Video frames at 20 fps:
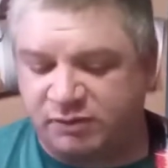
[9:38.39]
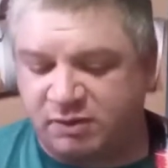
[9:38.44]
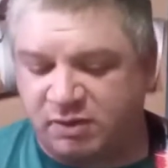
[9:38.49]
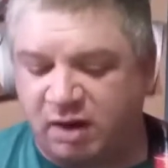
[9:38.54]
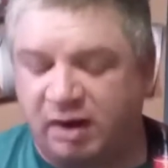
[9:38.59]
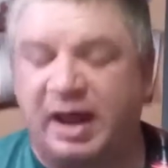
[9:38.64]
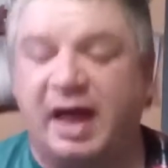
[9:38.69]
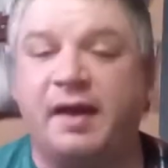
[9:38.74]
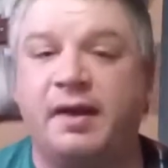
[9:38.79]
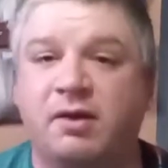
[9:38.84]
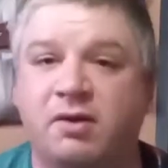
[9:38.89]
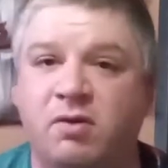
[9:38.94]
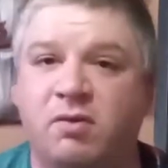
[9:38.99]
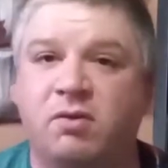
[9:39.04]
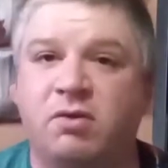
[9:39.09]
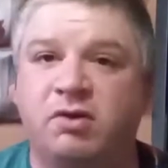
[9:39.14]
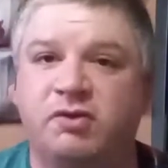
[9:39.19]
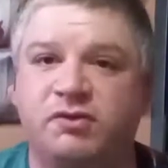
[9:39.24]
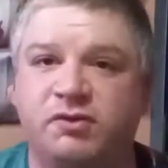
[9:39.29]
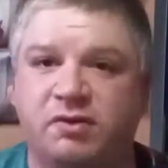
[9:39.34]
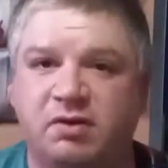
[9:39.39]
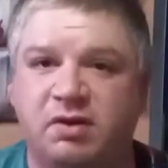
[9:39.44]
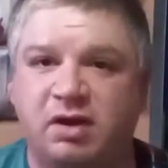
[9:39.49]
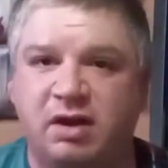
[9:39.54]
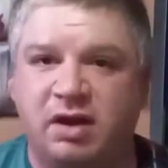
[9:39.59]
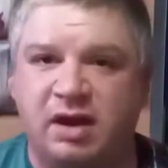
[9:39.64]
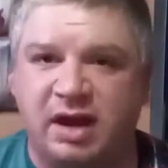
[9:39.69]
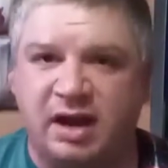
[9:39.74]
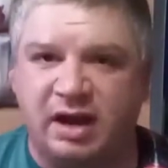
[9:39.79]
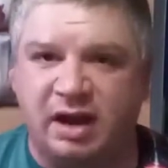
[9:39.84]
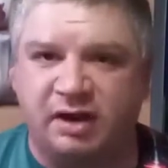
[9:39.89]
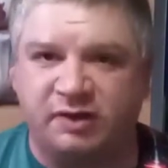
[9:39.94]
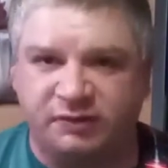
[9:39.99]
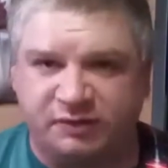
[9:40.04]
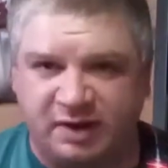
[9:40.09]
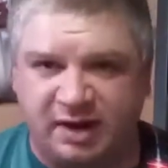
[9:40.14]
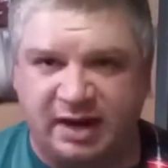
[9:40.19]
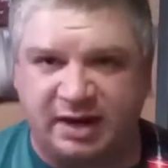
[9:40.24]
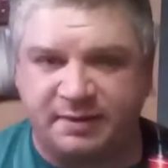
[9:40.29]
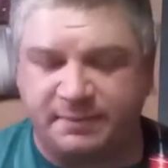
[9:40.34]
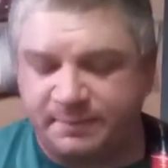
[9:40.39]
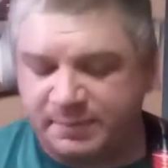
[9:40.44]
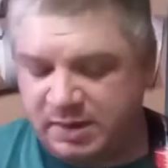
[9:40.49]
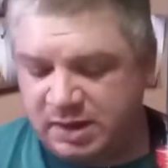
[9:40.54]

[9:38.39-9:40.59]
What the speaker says: call out the chords and I'll sing.